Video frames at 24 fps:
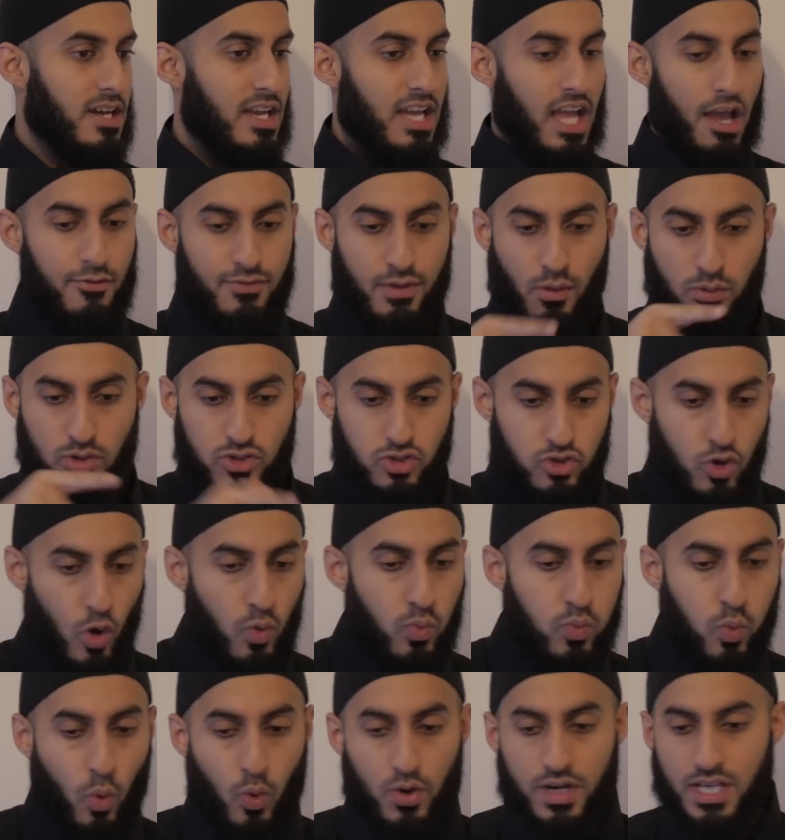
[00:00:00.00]
If there was no
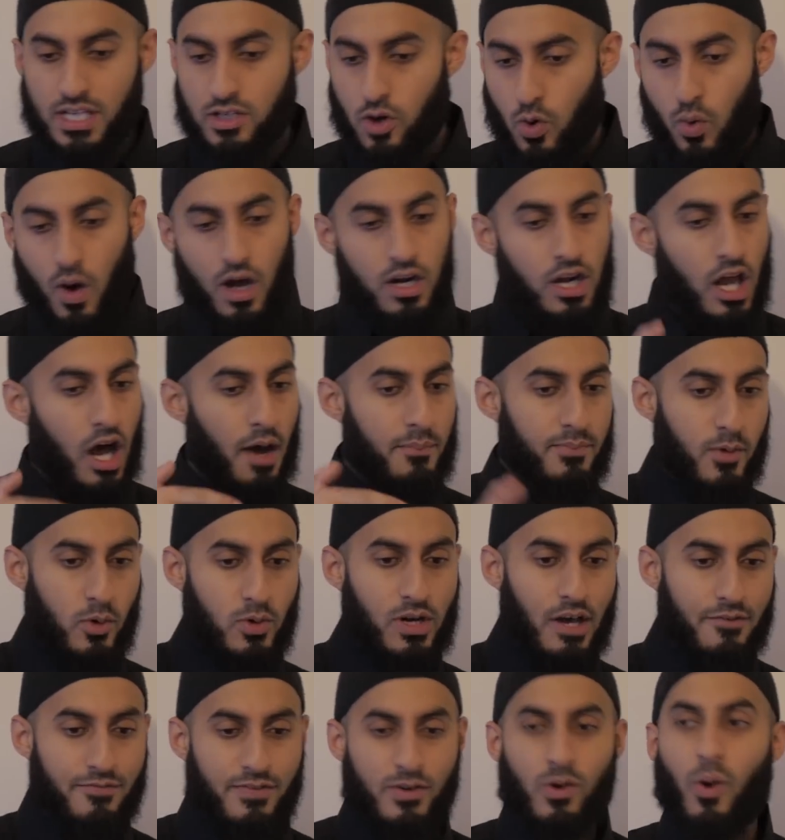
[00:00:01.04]
warning, no alarm, no
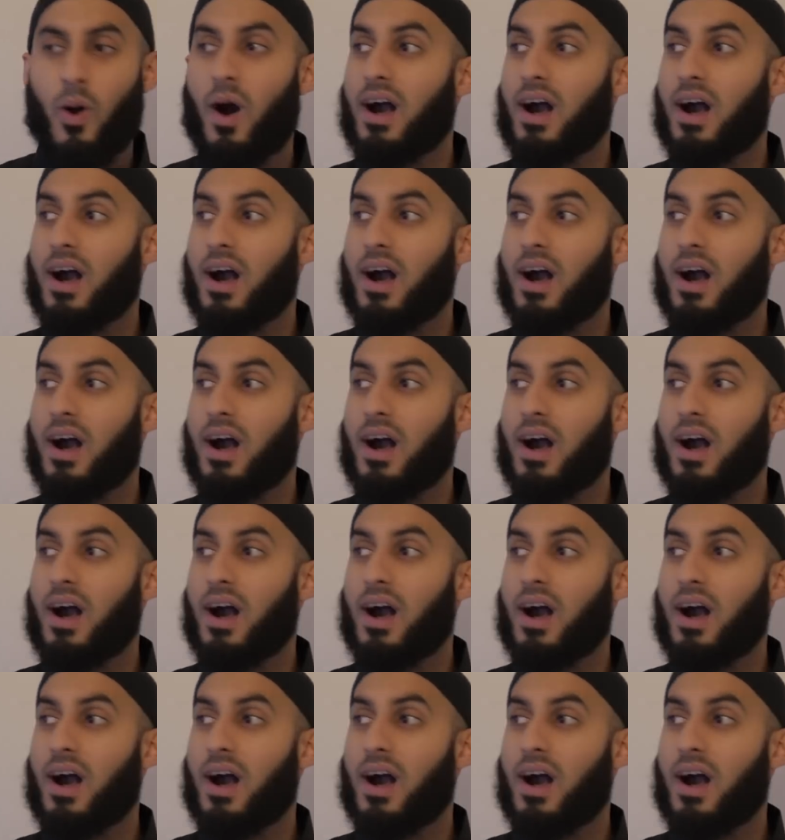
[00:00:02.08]
nothing,